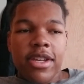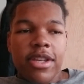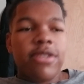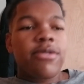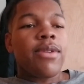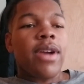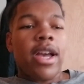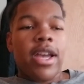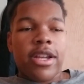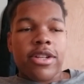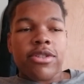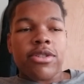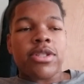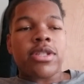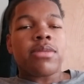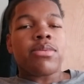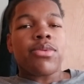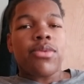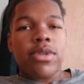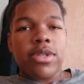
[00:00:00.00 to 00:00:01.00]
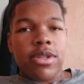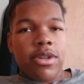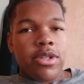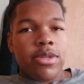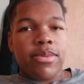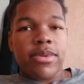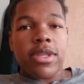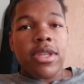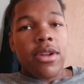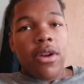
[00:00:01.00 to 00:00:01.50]
You got internships, research,
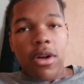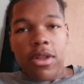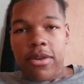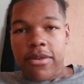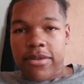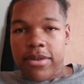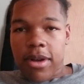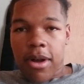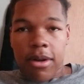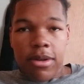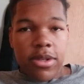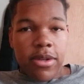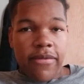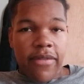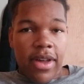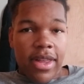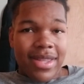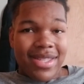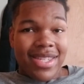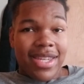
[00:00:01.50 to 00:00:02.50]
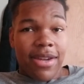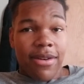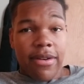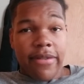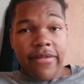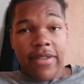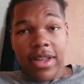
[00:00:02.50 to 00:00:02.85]
but then also volunteering.